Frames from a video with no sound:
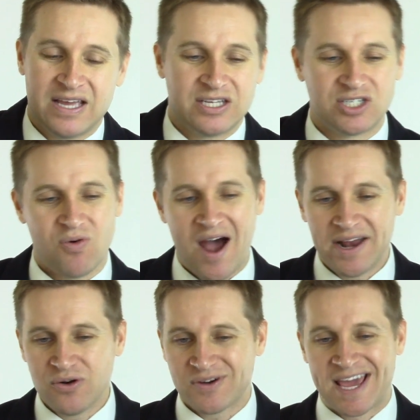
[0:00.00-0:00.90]
So I
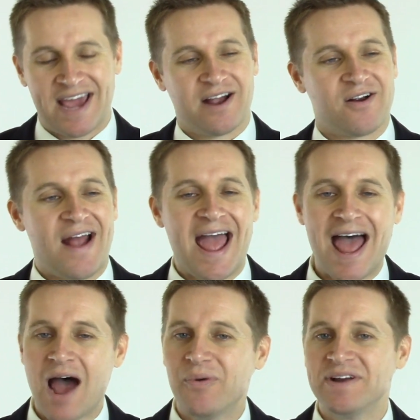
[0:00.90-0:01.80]
don't care
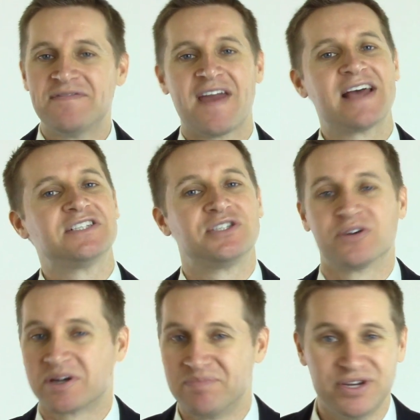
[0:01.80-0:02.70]
how advanced
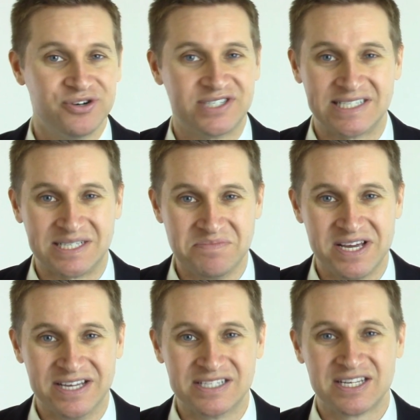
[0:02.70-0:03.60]
your computer system
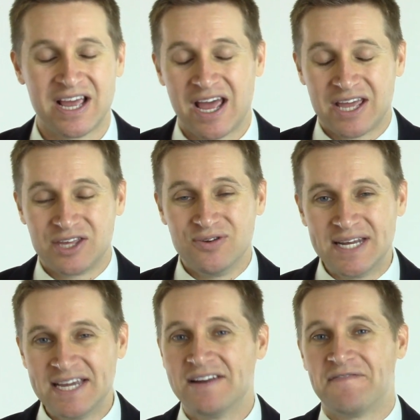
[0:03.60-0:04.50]
is, you
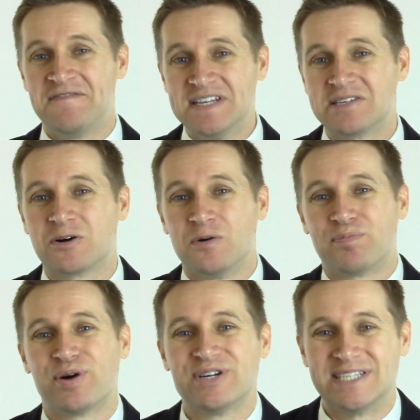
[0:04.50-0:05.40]
need a physical
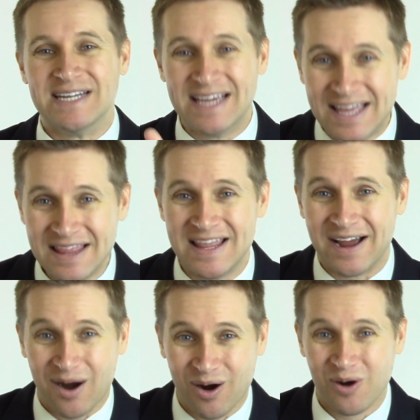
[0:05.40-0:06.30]
person in
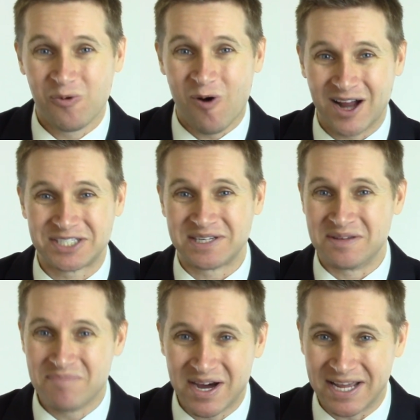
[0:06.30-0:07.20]
there watching
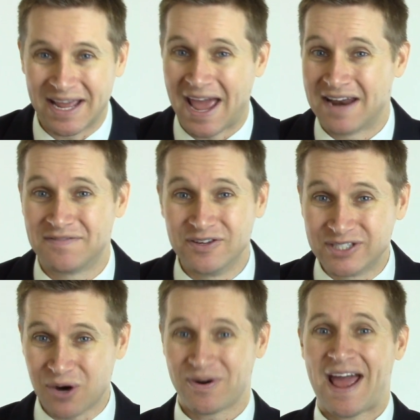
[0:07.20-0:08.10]
the money. And if you
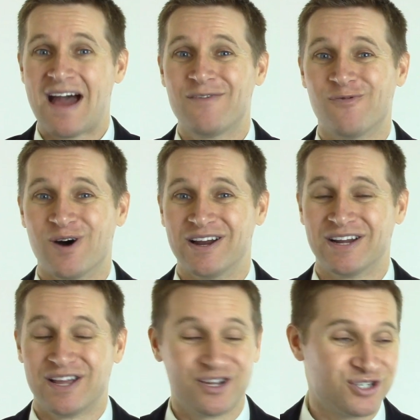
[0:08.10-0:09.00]
don't have
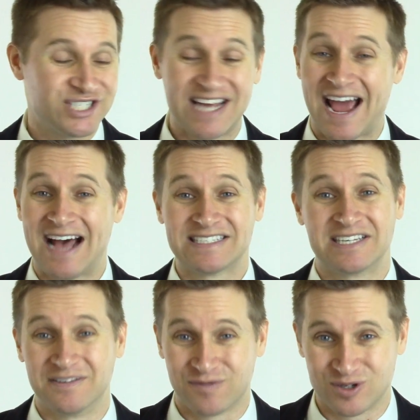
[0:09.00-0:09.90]
one, you're just
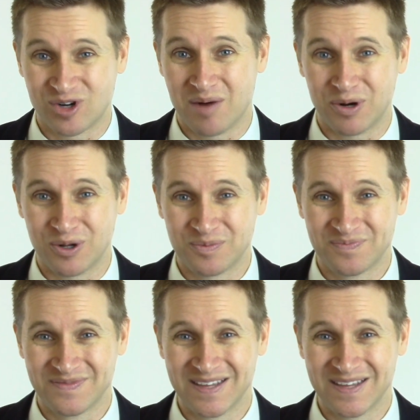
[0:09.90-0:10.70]
asking for trouble.